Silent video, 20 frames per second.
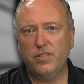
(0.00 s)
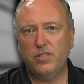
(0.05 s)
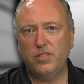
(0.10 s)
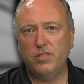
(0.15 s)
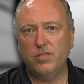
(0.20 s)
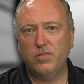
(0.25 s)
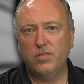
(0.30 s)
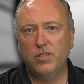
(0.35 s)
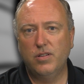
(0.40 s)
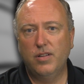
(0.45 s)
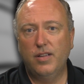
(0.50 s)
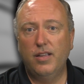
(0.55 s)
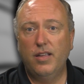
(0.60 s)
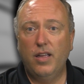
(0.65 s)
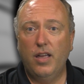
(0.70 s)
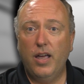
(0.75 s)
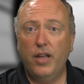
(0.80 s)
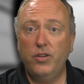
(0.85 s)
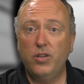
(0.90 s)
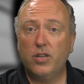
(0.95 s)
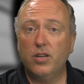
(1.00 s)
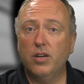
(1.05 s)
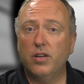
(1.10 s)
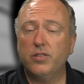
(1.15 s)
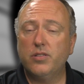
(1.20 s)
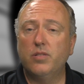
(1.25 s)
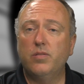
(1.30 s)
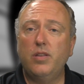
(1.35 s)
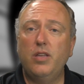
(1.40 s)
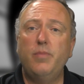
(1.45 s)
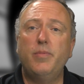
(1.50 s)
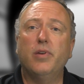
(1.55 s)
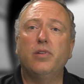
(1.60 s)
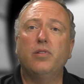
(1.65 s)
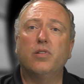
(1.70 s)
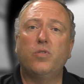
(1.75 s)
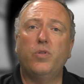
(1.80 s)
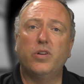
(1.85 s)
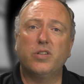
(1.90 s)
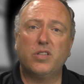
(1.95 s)
And you can also email
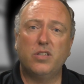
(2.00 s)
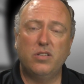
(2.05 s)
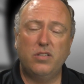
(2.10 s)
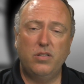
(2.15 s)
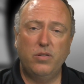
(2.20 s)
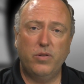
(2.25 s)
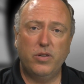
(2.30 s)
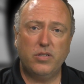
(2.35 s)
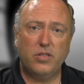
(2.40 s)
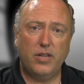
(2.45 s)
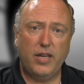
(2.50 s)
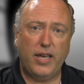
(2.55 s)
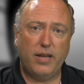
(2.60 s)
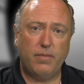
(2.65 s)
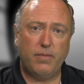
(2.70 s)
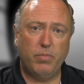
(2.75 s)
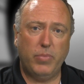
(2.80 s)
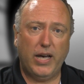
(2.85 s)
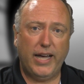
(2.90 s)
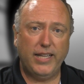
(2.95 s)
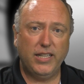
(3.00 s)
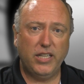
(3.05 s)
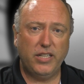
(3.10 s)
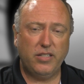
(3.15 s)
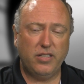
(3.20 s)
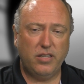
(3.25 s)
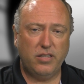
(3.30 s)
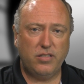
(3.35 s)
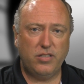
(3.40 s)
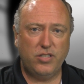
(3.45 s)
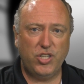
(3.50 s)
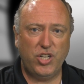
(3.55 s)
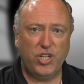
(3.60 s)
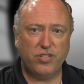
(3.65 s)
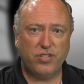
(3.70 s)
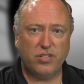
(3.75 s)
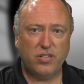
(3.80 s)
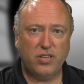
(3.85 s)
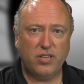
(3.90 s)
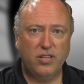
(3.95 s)
your questions to us at
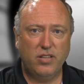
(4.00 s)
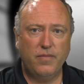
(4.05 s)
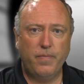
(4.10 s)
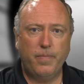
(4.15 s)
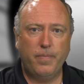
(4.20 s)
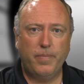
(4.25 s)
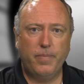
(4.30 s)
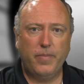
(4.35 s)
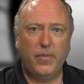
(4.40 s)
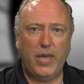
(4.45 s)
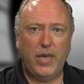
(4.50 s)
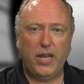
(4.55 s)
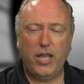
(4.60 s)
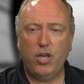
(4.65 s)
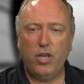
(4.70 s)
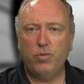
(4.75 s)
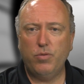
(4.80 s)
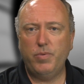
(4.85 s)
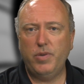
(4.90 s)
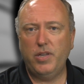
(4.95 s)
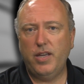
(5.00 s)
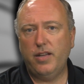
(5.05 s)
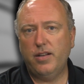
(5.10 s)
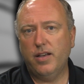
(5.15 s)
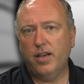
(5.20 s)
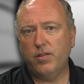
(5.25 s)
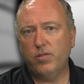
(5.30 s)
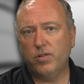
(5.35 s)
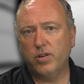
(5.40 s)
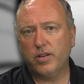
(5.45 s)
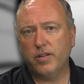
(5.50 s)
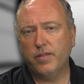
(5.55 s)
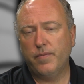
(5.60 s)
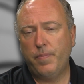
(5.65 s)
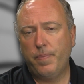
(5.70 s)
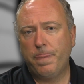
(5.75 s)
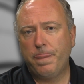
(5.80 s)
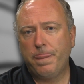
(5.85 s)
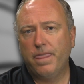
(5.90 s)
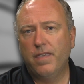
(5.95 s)
pilotassist@aopa.org.
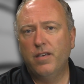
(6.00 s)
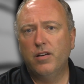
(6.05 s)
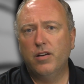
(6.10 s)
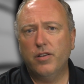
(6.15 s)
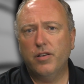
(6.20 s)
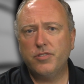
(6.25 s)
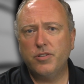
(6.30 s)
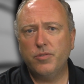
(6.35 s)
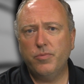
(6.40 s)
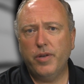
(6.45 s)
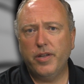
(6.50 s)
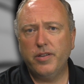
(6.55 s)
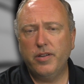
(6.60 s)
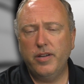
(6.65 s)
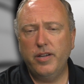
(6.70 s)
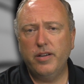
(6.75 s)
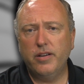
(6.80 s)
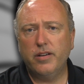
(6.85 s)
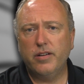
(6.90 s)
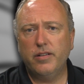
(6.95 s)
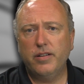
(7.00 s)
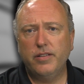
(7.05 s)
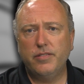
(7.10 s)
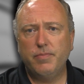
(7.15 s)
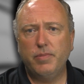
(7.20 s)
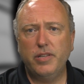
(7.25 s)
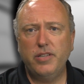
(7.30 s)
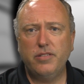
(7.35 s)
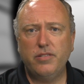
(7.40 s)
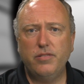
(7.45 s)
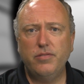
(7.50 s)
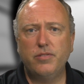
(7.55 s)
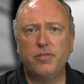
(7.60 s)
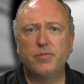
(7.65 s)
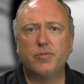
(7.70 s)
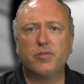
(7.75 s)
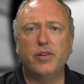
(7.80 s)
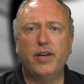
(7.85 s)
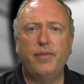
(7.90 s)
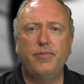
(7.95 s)
Also, while you're here, please do
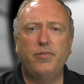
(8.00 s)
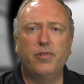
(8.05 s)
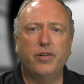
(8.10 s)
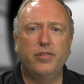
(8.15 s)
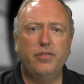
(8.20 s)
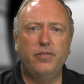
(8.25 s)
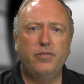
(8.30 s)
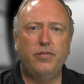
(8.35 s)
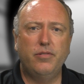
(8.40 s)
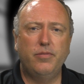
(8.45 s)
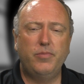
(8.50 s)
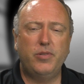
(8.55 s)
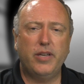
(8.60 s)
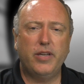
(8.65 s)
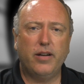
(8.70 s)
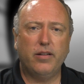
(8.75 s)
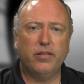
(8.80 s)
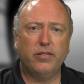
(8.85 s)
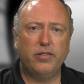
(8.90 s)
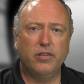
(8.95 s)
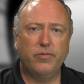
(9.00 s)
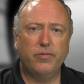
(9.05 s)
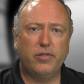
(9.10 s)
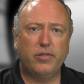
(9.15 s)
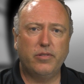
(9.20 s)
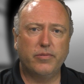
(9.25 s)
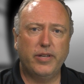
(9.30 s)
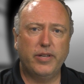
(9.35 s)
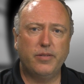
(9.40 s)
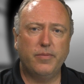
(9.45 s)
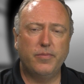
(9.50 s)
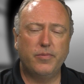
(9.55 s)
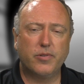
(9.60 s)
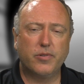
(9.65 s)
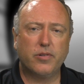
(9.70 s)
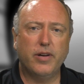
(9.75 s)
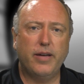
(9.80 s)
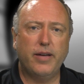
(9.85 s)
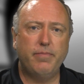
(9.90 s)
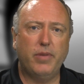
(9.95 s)
subscribe to our YouTube channel here with the red
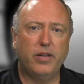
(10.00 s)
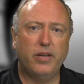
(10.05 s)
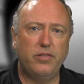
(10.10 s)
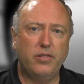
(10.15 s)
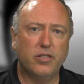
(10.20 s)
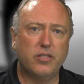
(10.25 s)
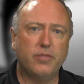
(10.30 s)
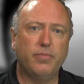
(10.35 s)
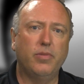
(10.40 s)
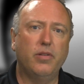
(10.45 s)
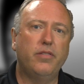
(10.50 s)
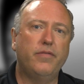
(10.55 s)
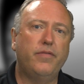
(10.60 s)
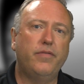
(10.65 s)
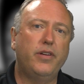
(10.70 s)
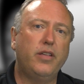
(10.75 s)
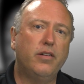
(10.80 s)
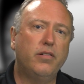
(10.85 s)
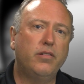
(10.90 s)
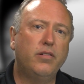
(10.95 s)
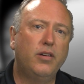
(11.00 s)
subscribe button just below the video.